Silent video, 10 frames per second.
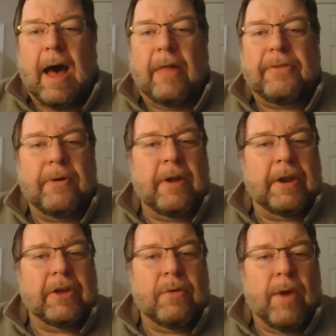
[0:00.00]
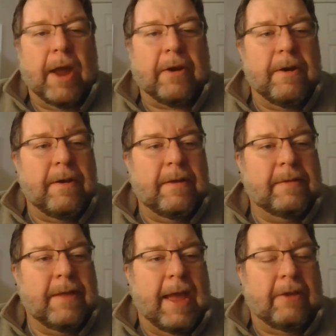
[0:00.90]
throwing on a good record
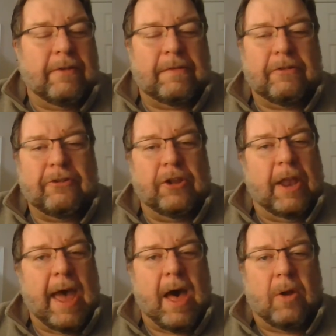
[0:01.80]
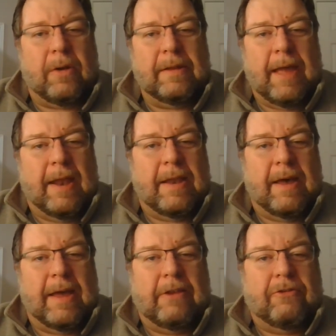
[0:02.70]
and just chilling out and
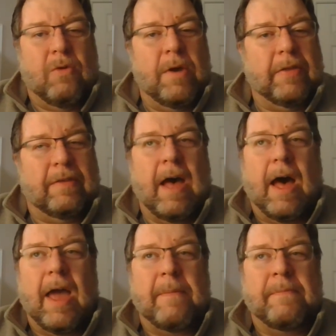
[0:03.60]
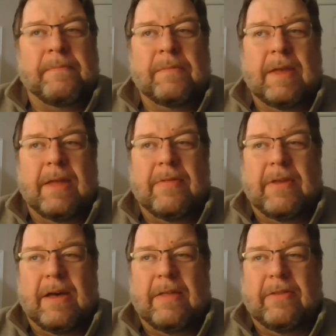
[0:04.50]
enjoying the time and
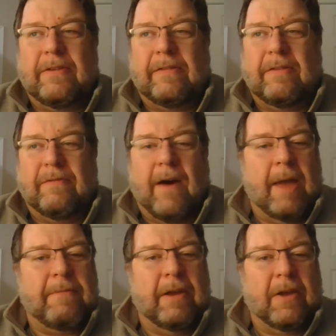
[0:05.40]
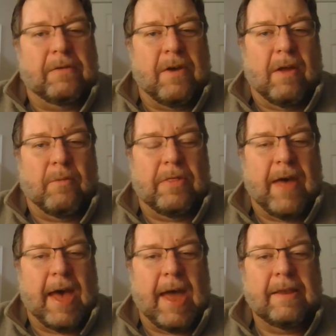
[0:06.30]
just the vibe that goes on with
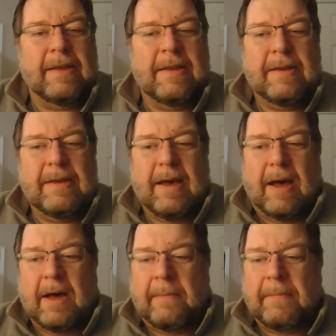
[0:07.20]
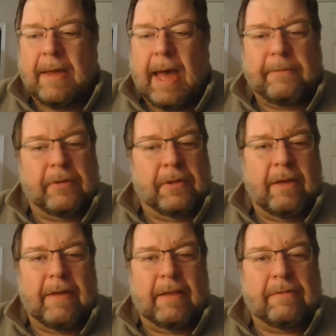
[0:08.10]
that. Absolutely
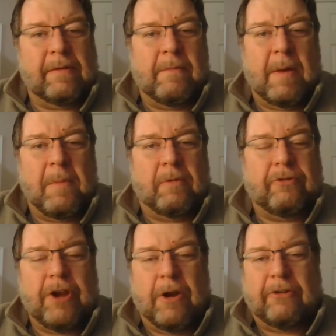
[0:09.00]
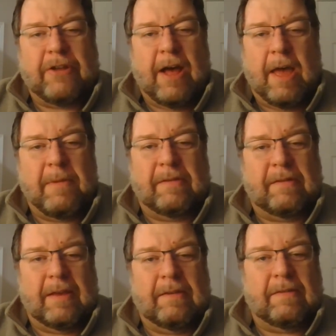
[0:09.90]
love that. Some of my most cherished time
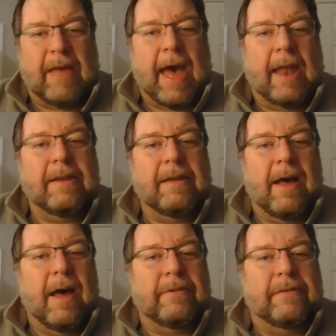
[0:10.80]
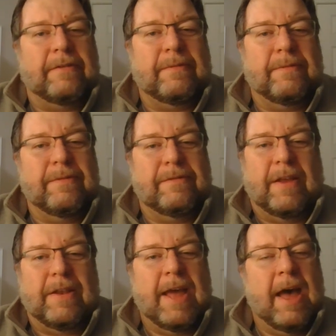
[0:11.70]
is that, just
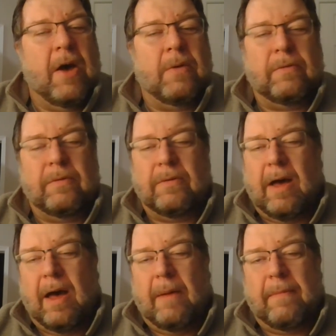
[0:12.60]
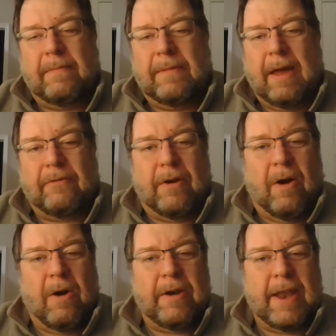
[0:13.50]
sitting down after a
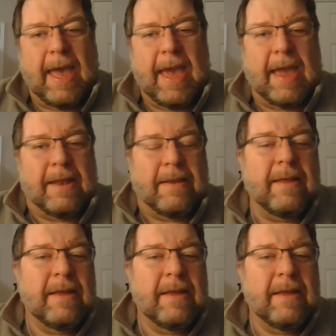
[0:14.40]
hard day and